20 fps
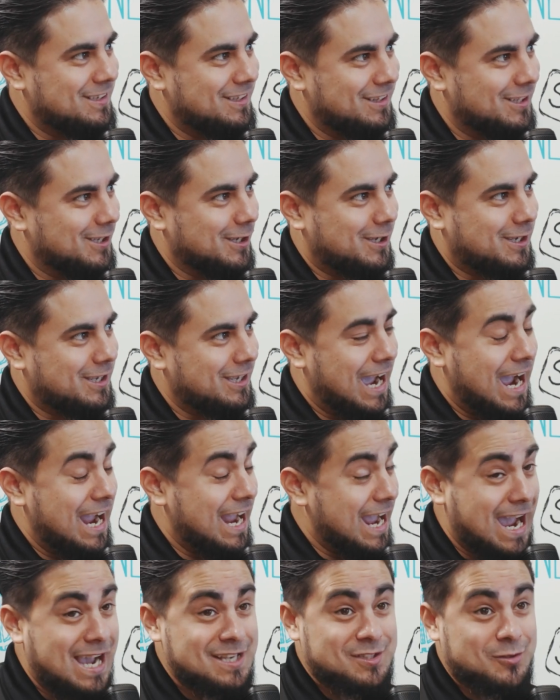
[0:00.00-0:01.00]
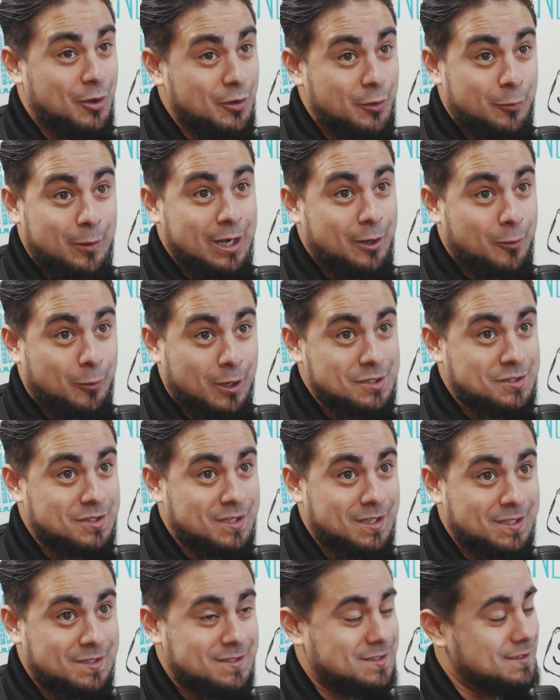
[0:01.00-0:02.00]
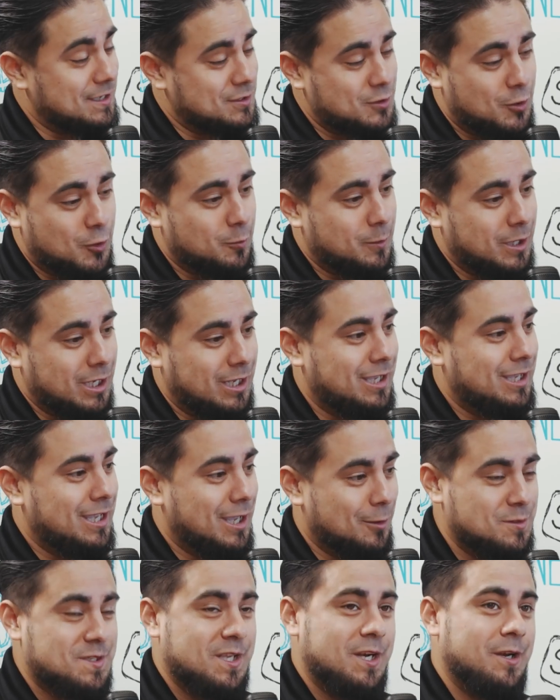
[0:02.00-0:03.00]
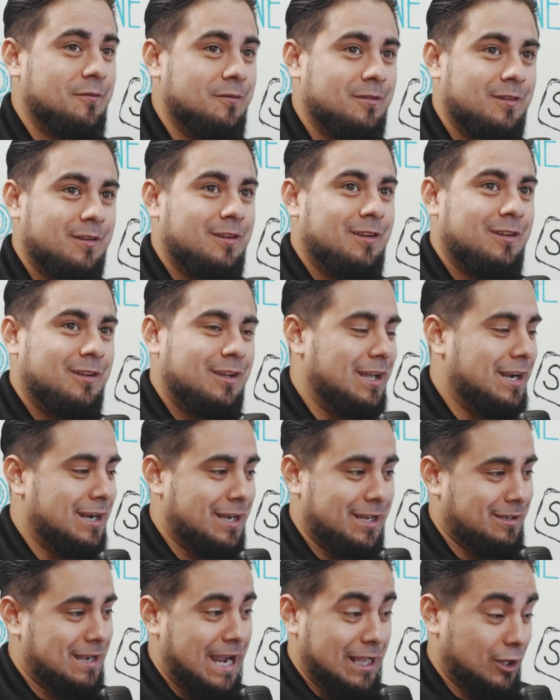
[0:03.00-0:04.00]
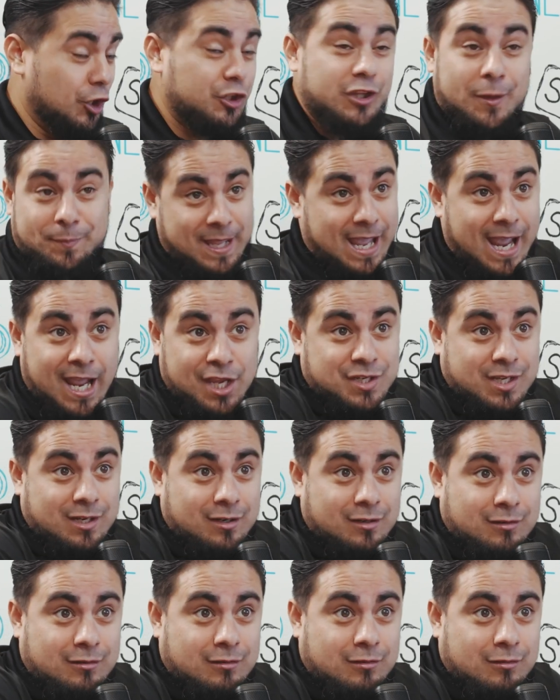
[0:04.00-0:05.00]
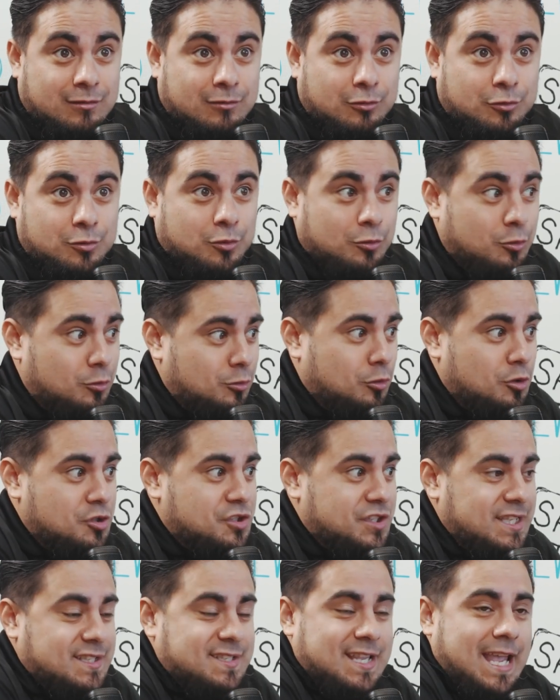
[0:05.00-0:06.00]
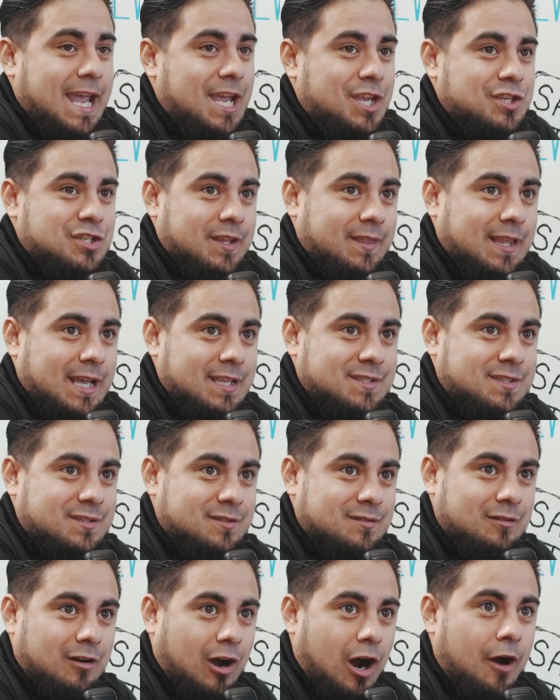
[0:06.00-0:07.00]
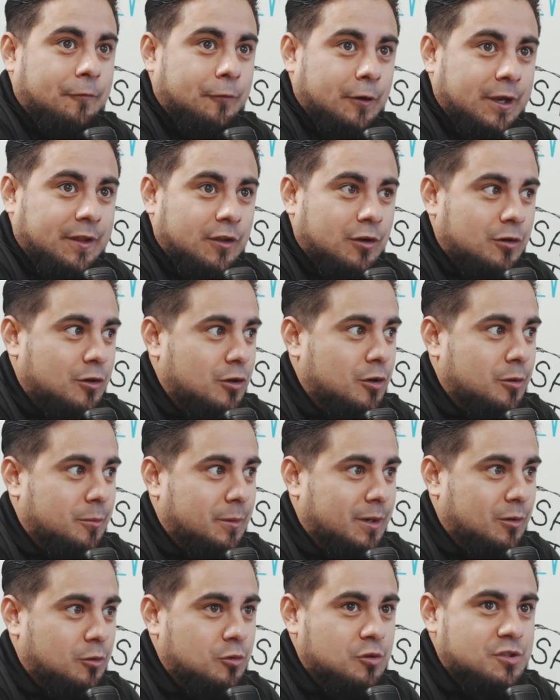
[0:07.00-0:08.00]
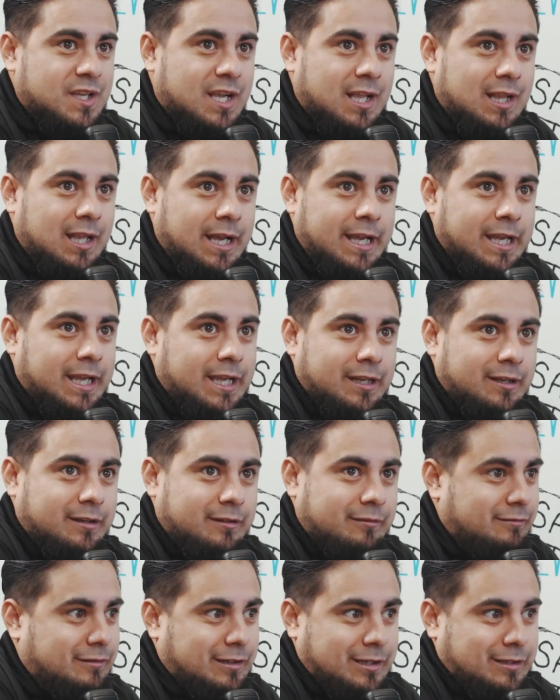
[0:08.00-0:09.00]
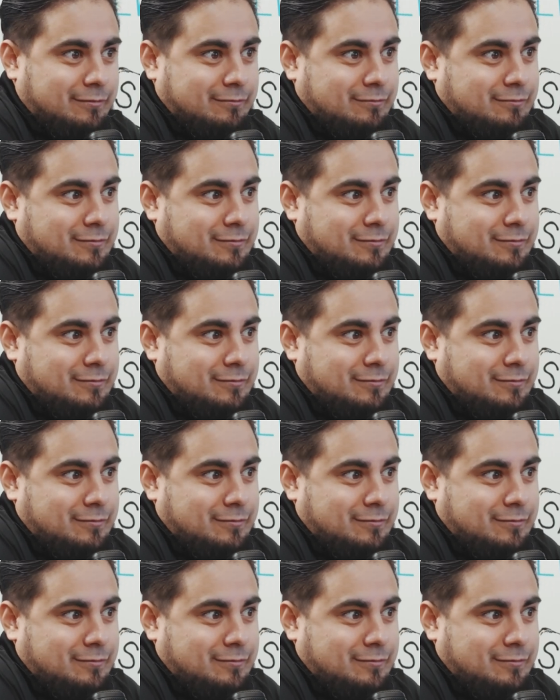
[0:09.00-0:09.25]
Look, I asked all the right questions. They told me it was and I looked up the agent. Who's this agent that's offering the home, and who's the client? And,